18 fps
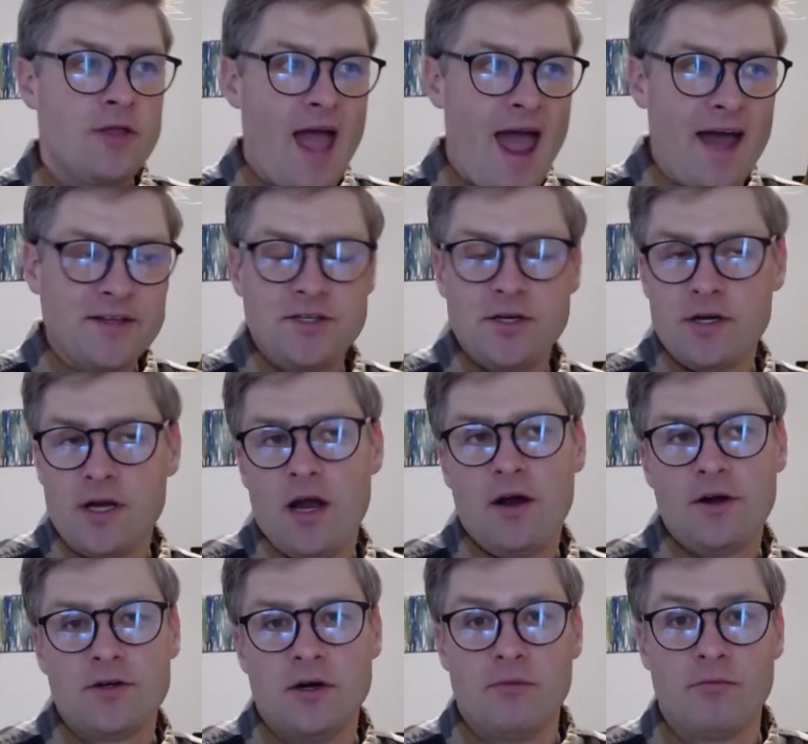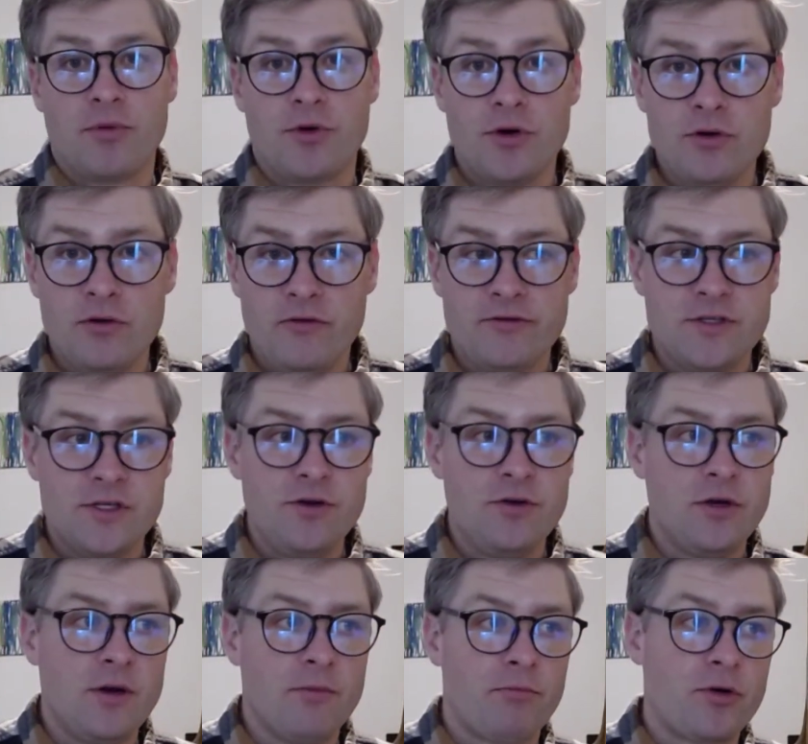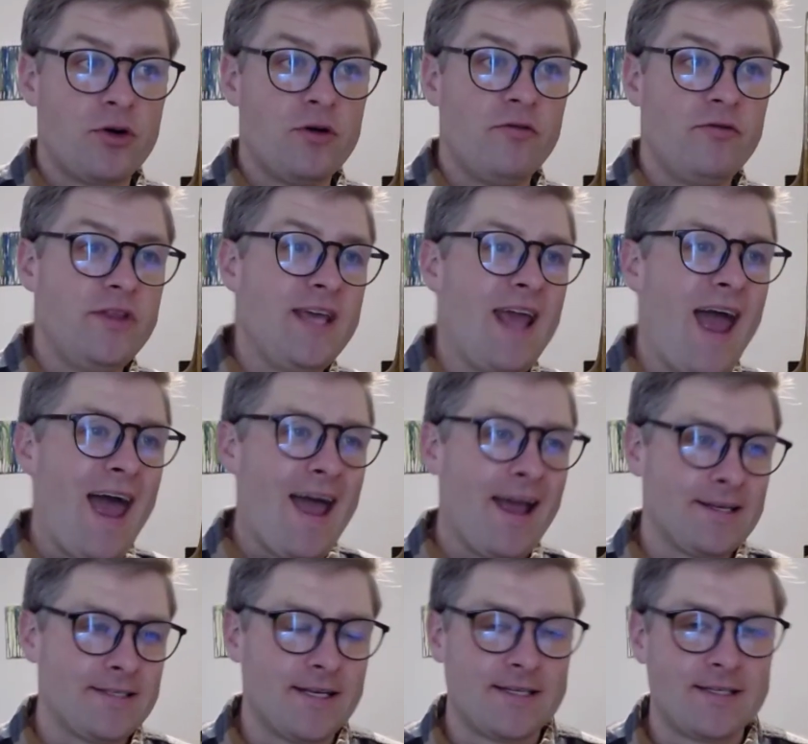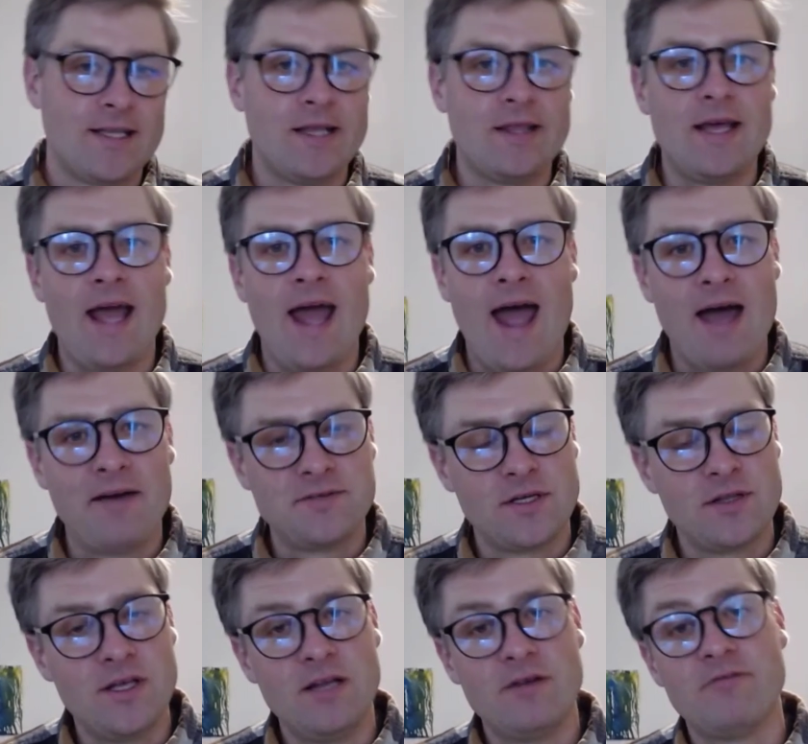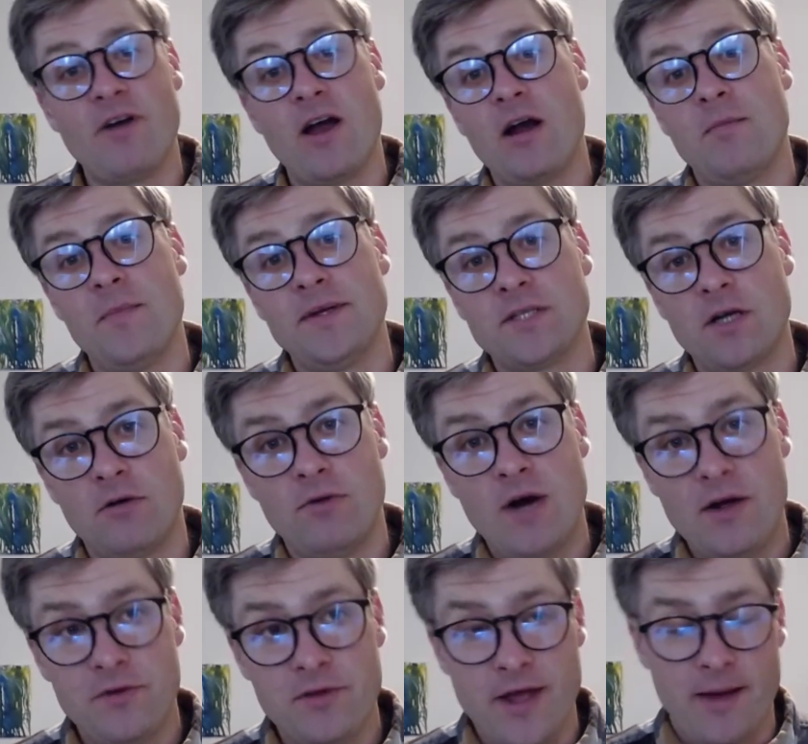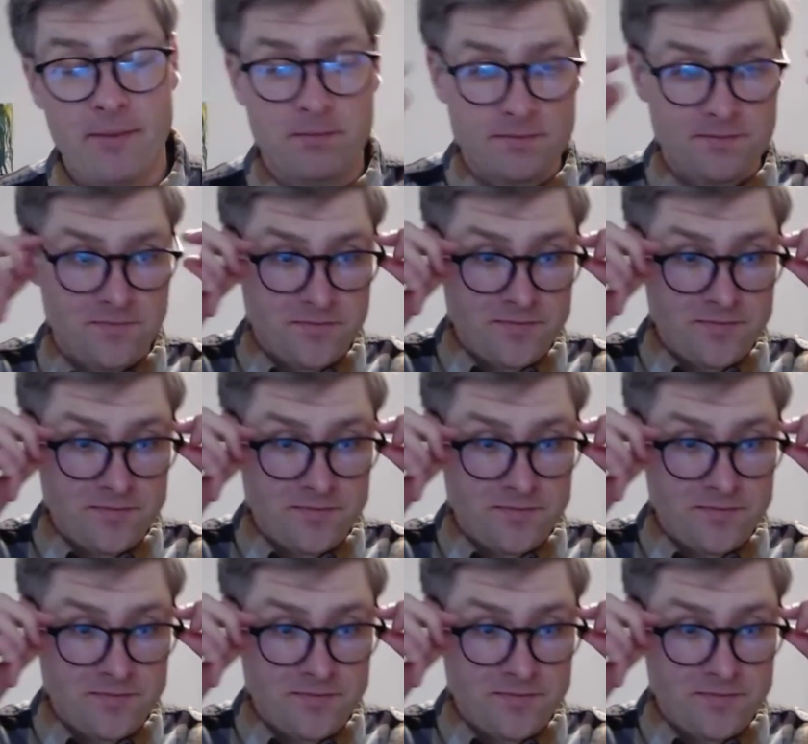As your character improves, you can improve the access that they have to the environment around them.